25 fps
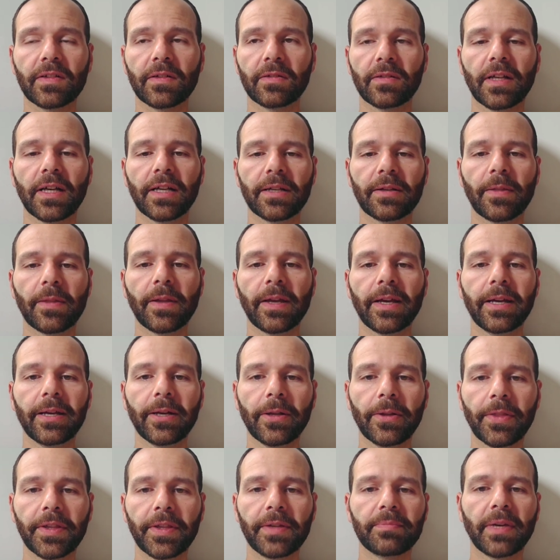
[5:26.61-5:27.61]
lot of the
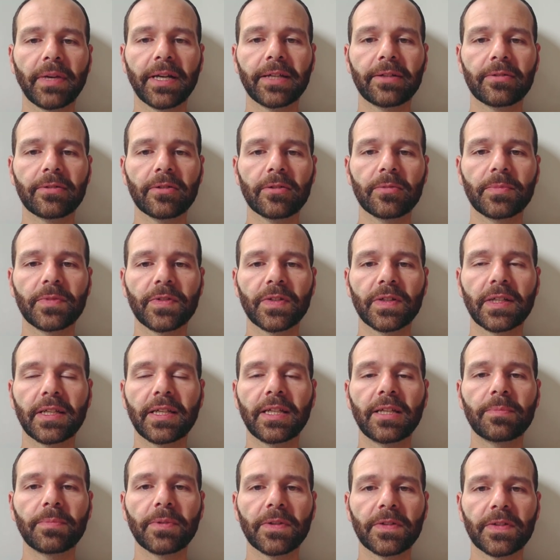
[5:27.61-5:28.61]
healthy microbes that
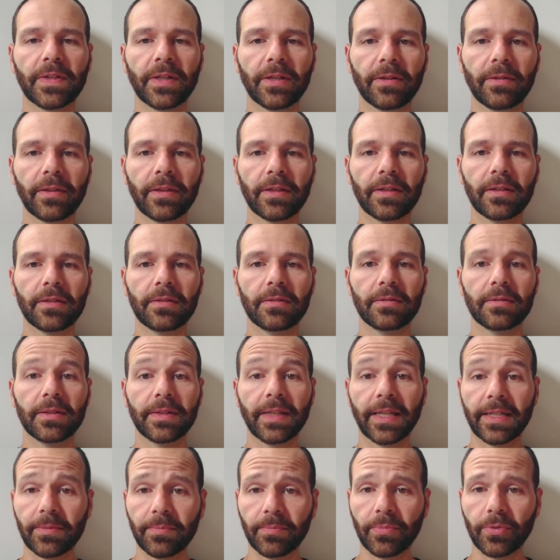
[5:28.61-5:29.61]
keep us healthy and
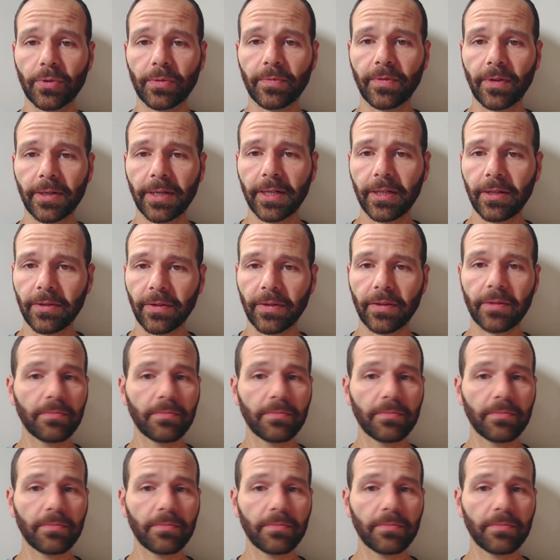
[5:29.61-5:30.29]
that improve our health.